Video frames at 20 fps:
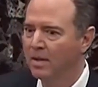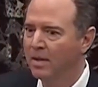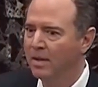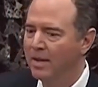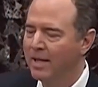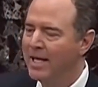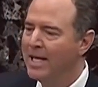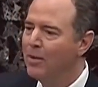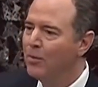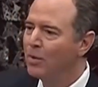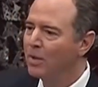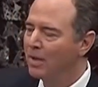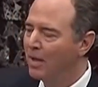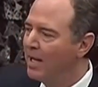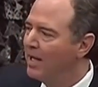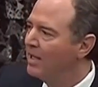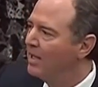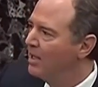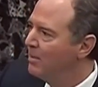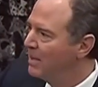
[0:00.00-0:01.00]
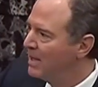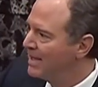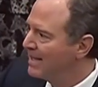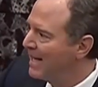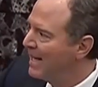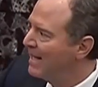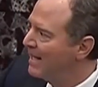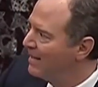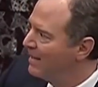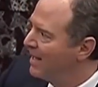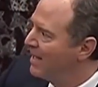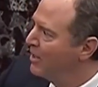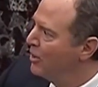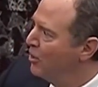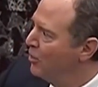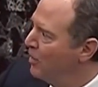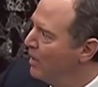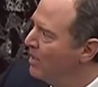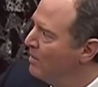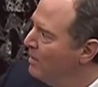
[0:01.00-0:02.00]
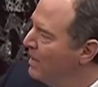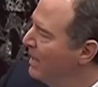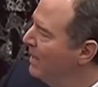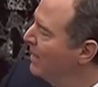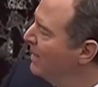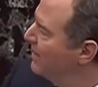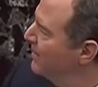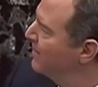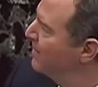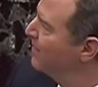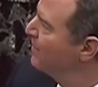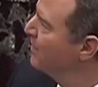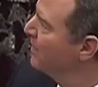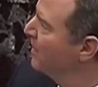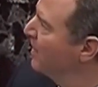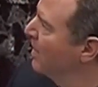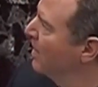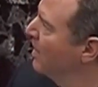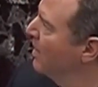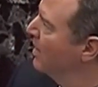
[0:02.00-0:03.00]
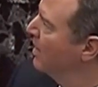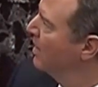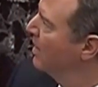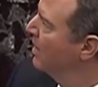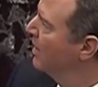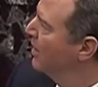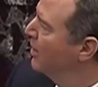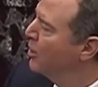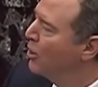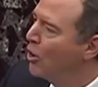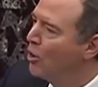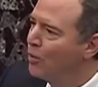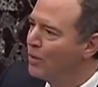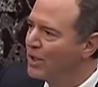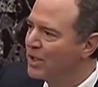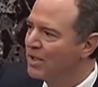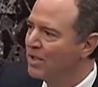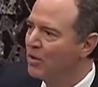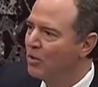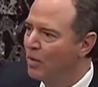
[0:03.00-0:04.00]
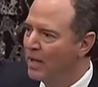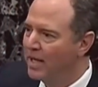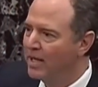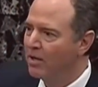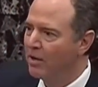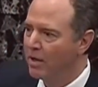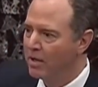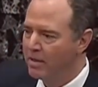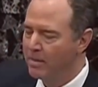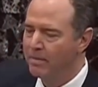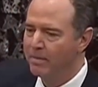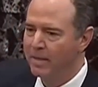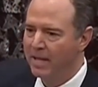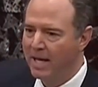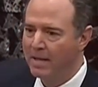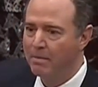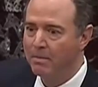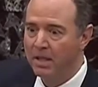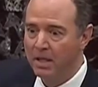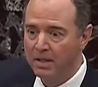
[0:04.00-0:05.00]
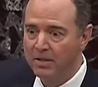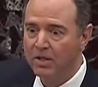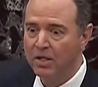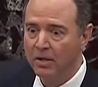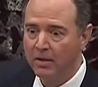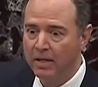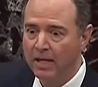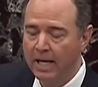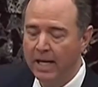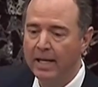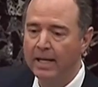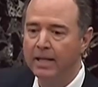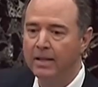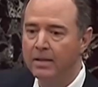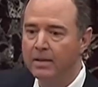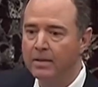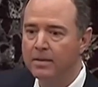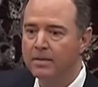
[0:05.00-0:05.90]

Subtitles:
he would likely be saying at that UN meeting, we're still waiting on that military aid.